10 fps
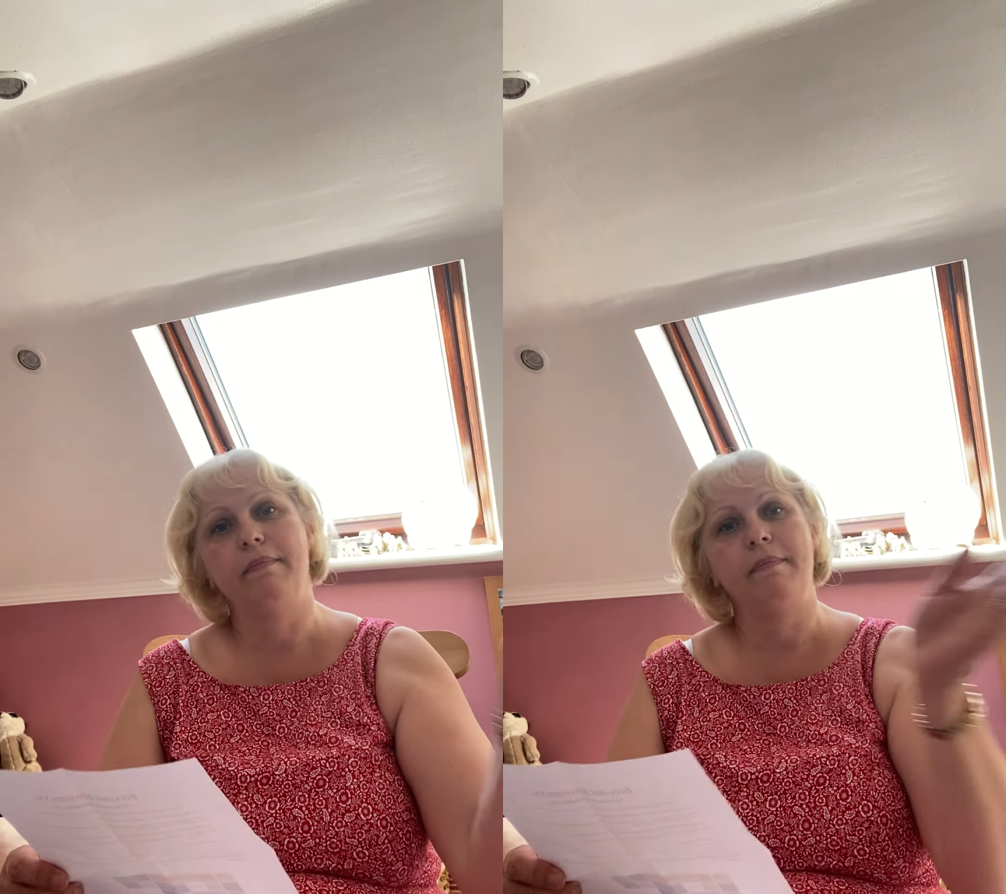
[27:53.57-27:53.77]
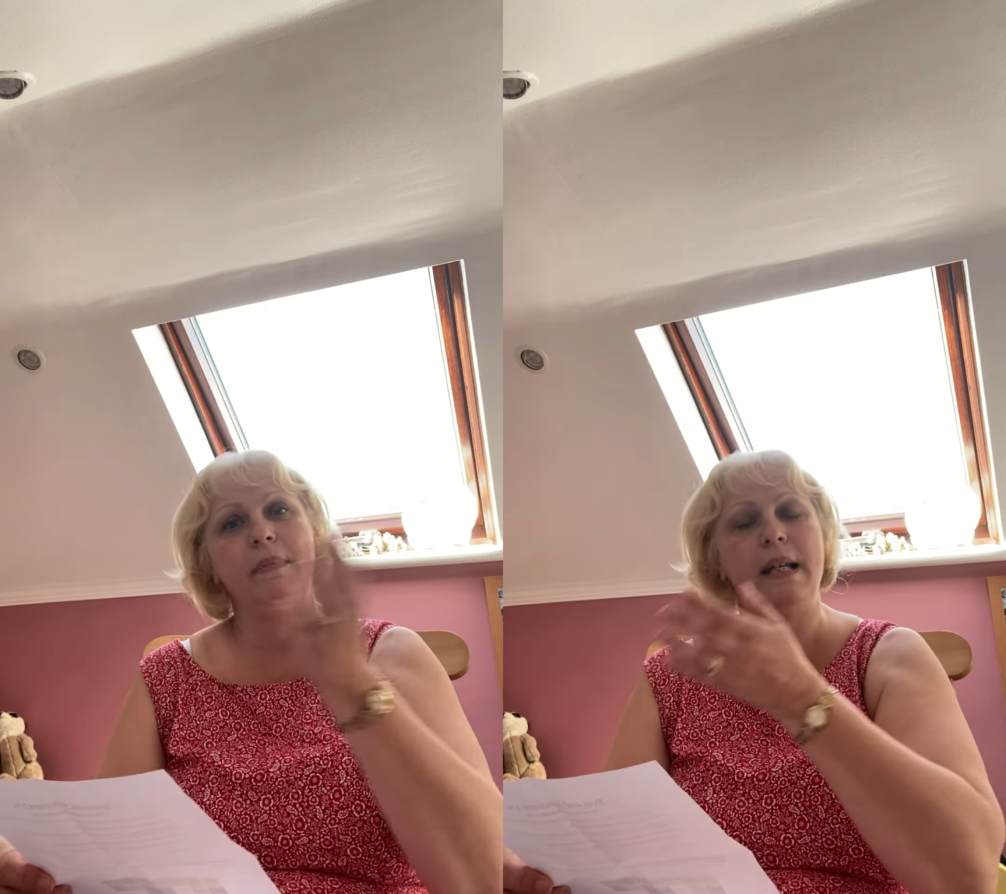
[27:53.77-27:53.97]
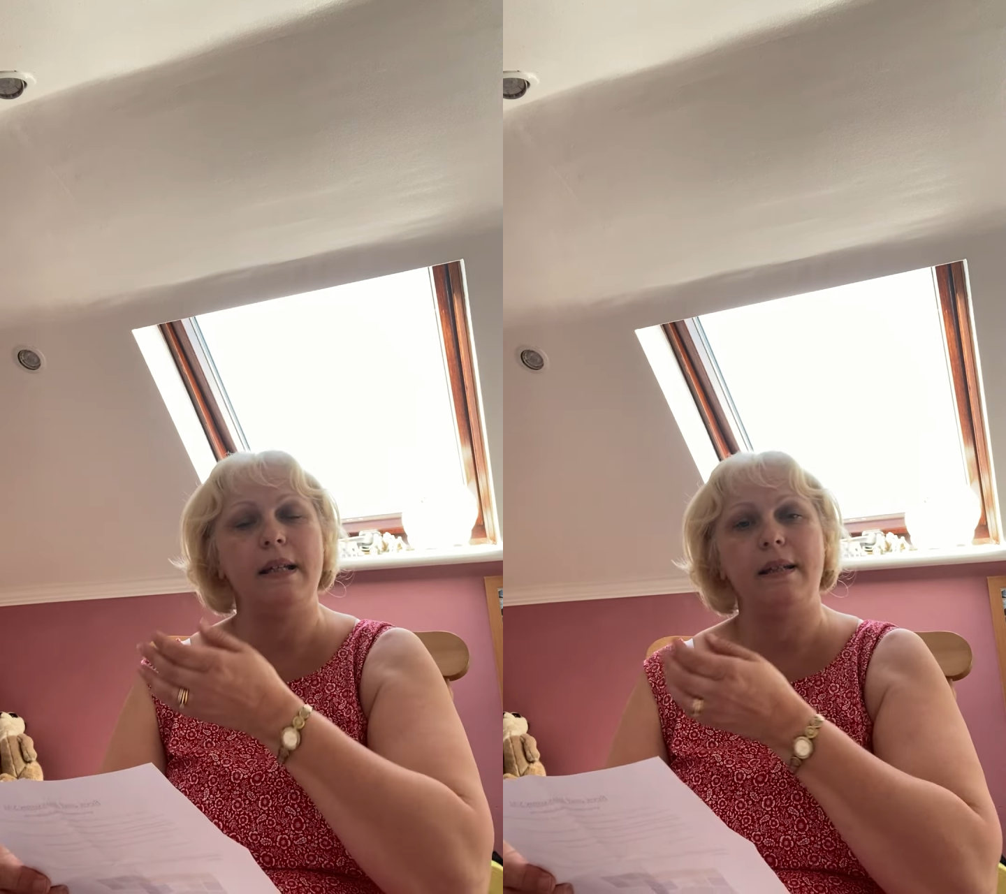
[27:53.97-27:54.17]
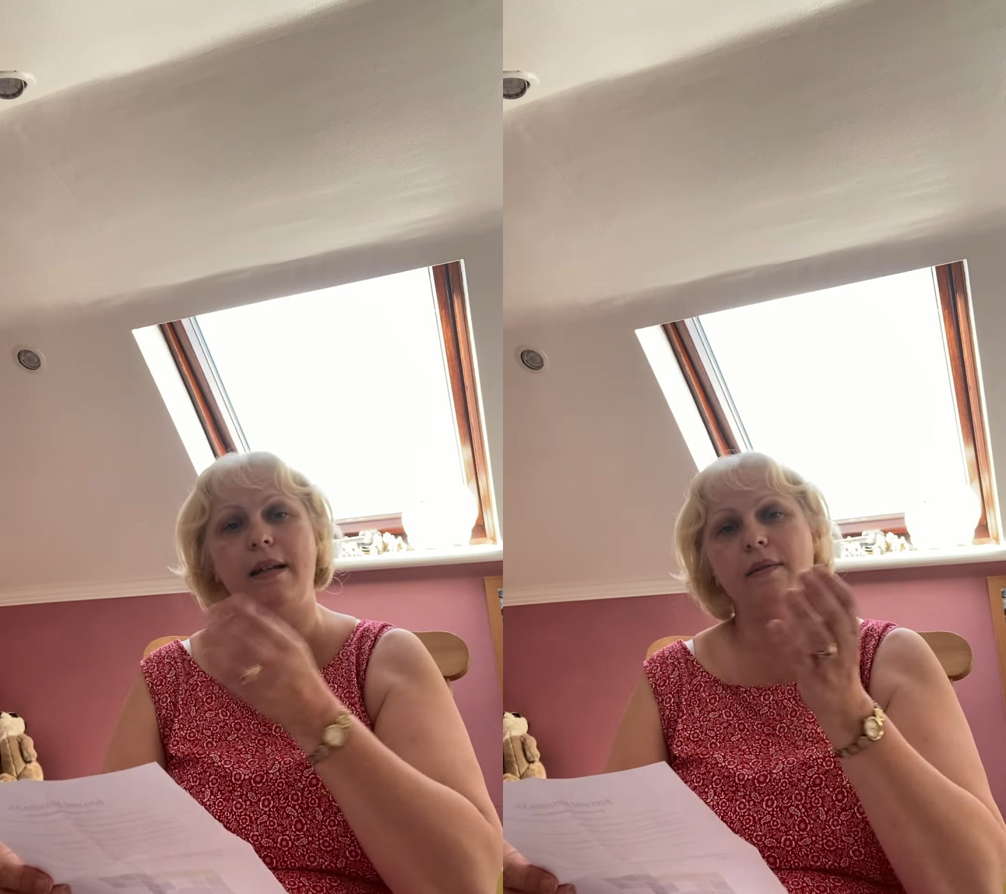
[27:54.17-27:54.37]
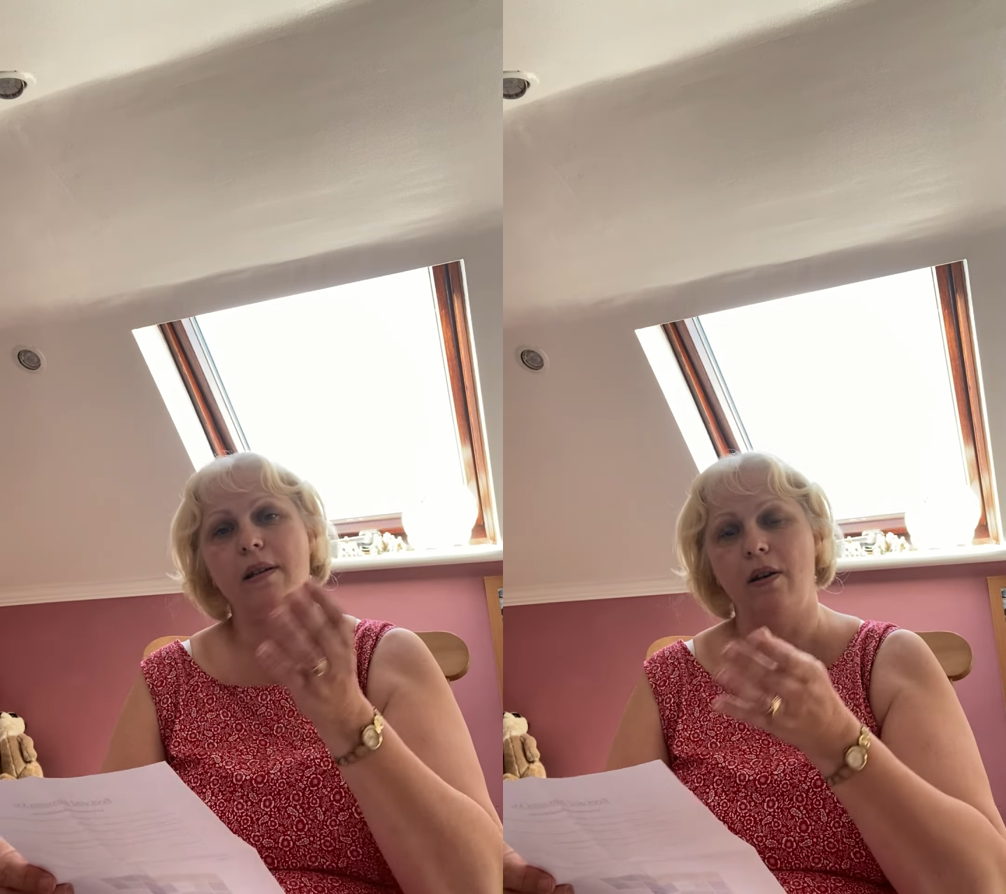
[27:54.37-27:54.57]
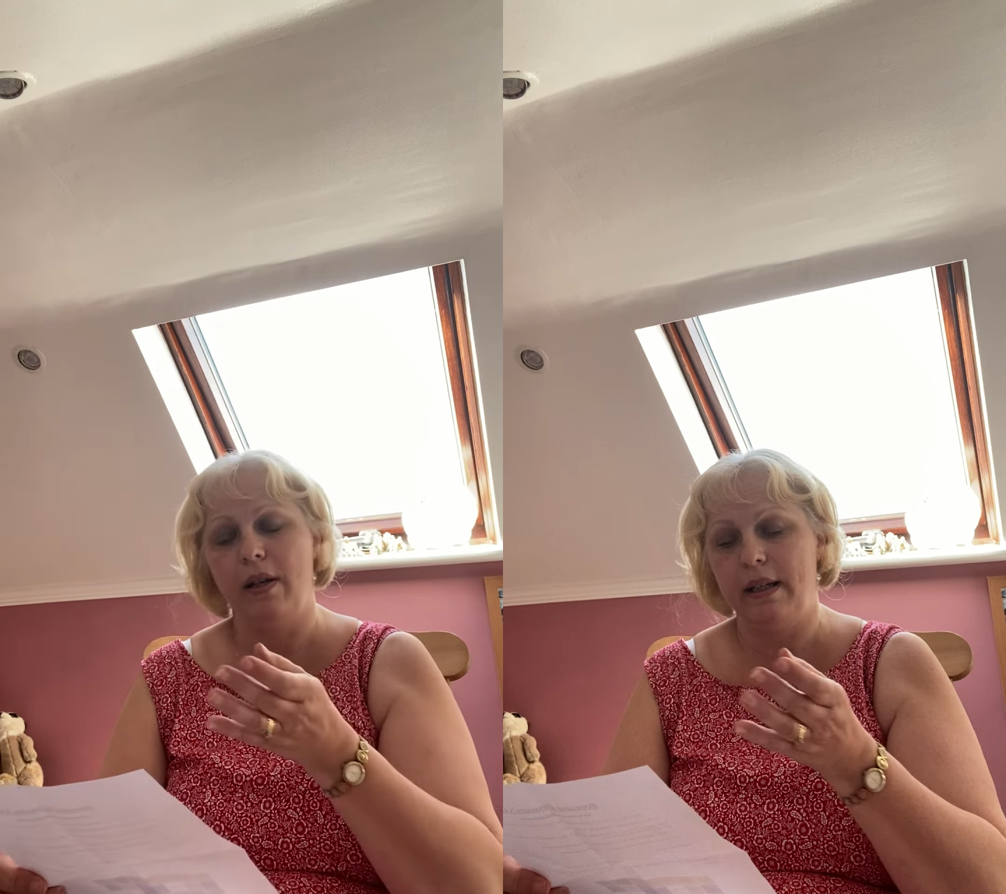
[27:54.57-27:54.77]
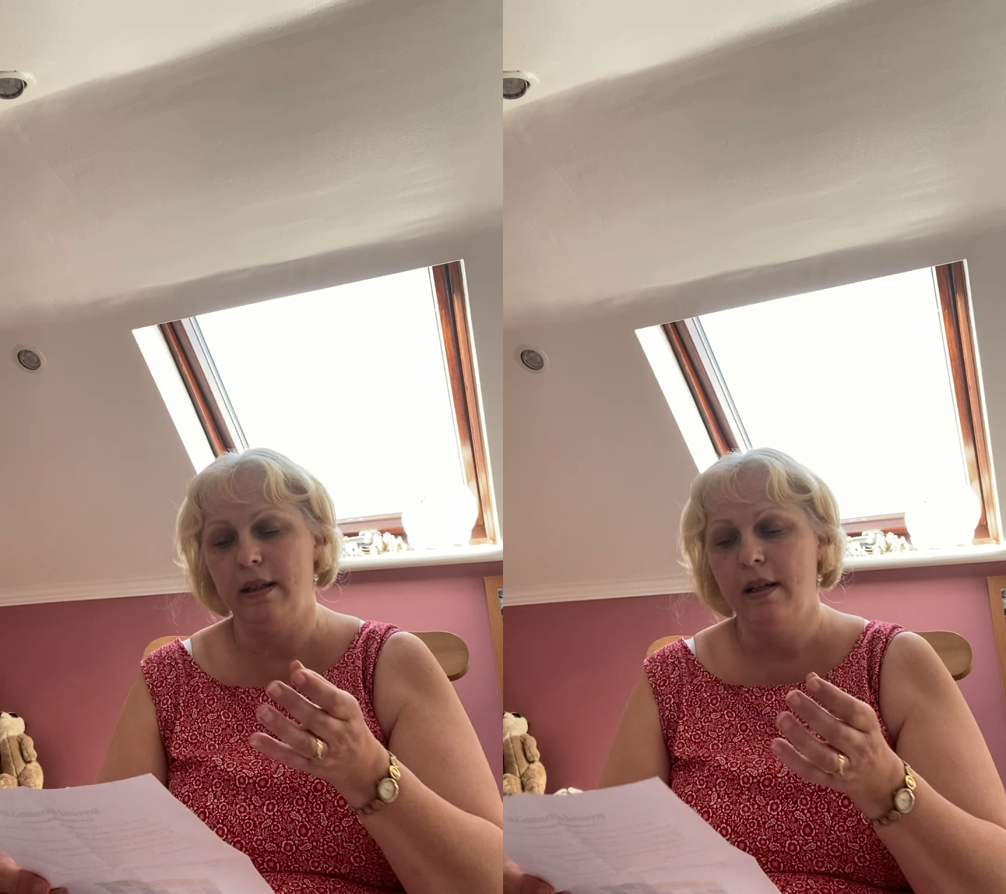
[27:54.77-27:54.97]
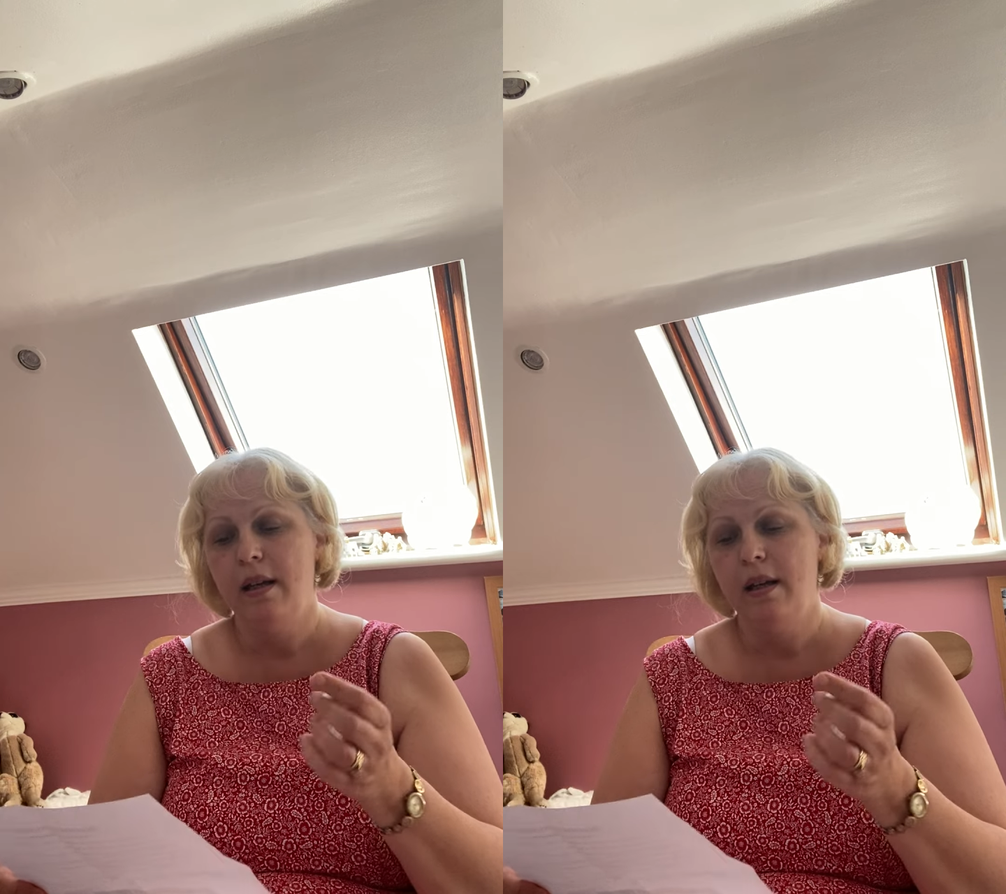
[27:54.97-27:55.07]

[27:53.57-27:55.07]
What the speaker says: years down the line,